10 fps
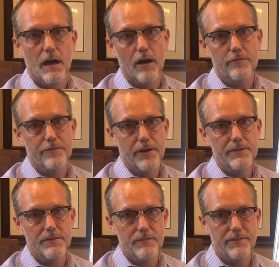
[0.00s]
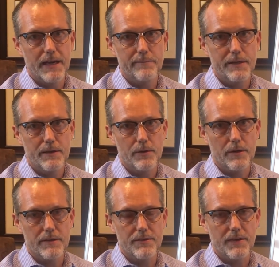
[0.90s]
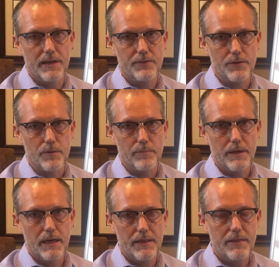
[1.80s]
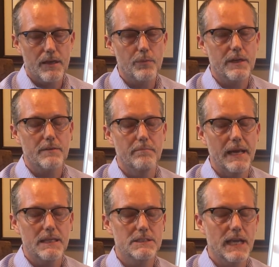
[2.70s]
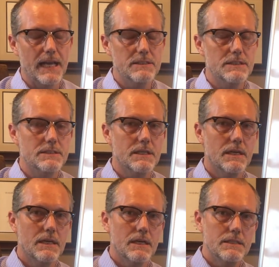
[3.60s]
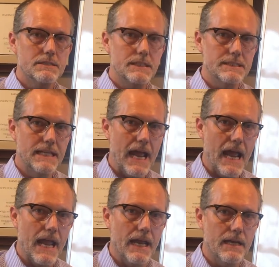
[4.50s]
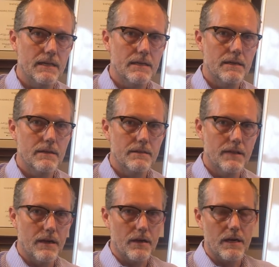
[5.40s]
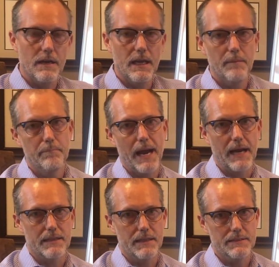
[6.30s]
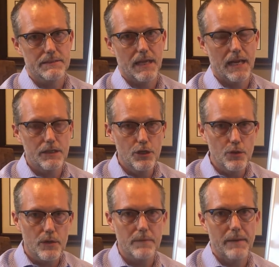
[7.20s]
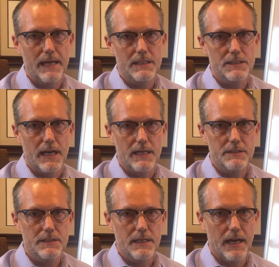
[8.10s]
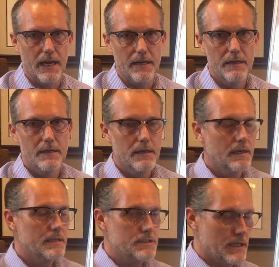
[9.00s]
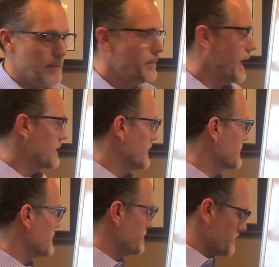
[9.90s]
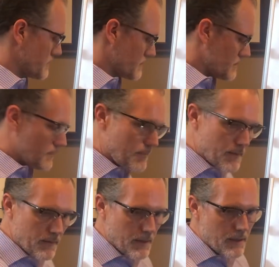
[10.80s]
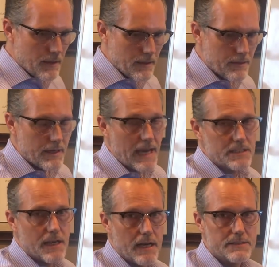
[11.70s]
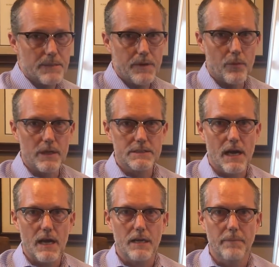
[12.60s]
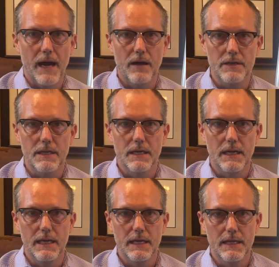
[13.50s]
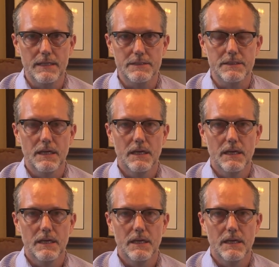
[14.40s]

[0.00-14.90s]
our friends and family who are in this age group. And I think we can make changes today that are going to impact this. And you can make a change today to impact this. The next concept I want to talk about is